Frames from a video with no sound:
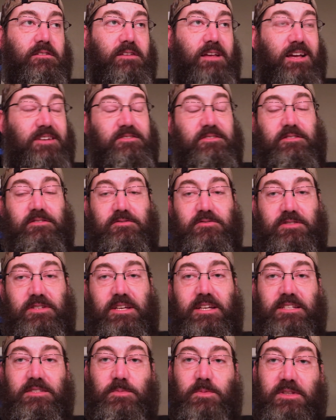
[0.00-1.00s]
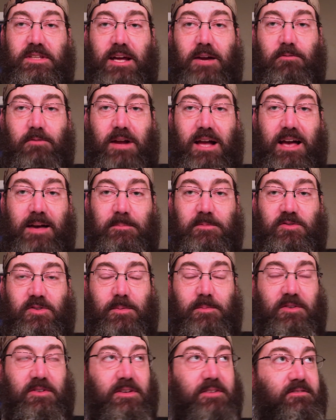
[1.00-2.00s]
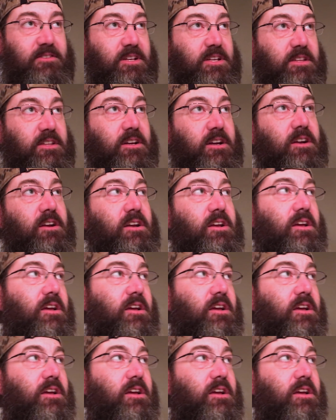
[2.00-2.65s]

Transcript: Actually they're jigs, but that rhymes, so I'm gonna leave it in there.